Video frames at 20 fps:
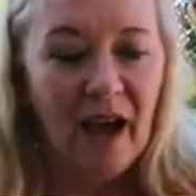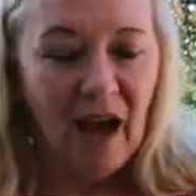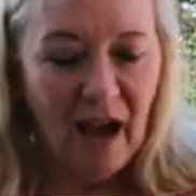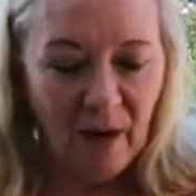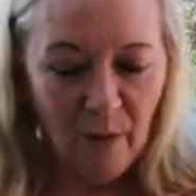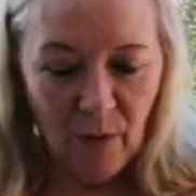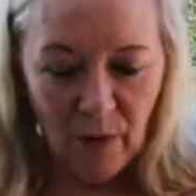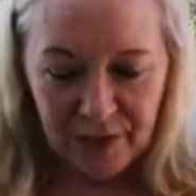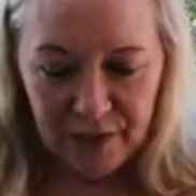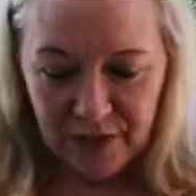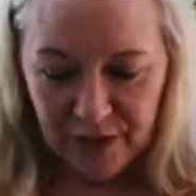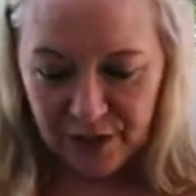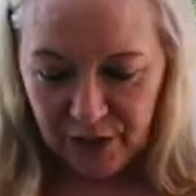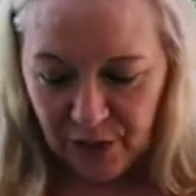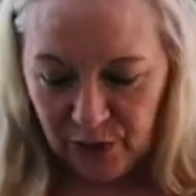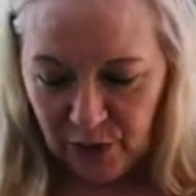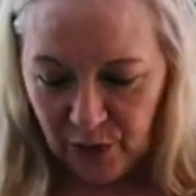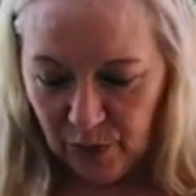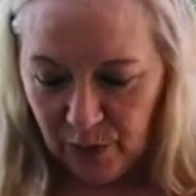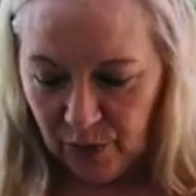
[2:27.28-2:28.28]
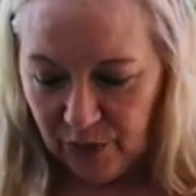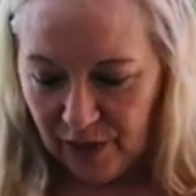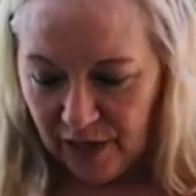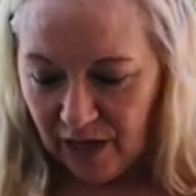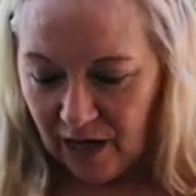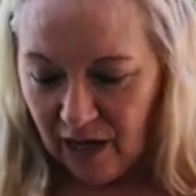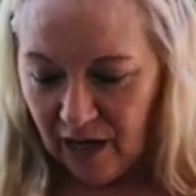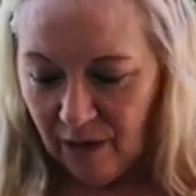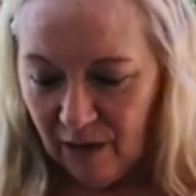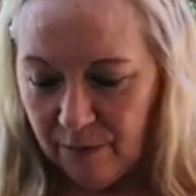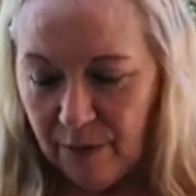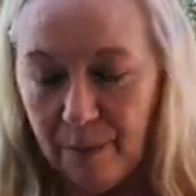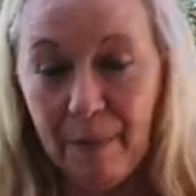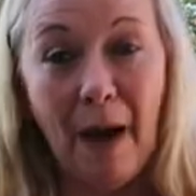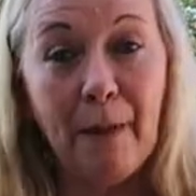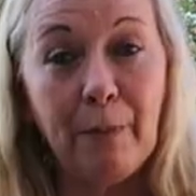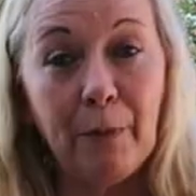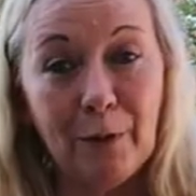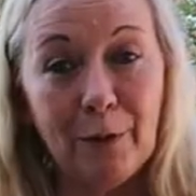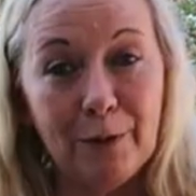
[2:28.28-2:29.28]
I want to do the, um, the
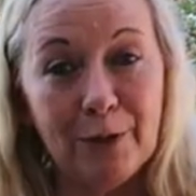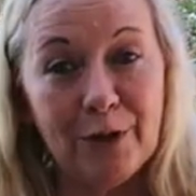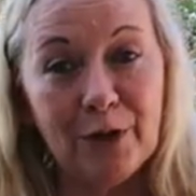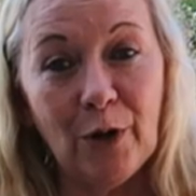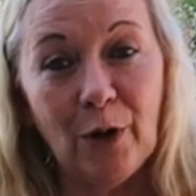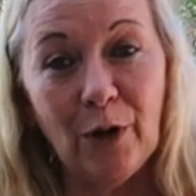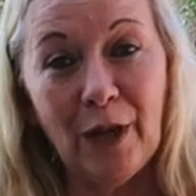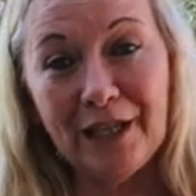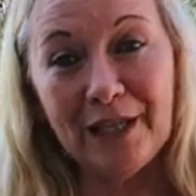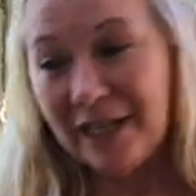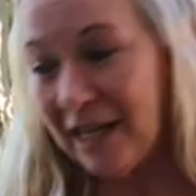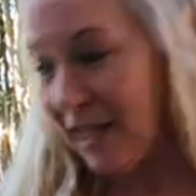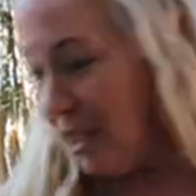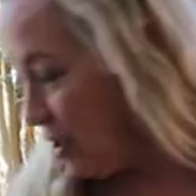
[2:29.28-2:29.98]
peppers. So let's get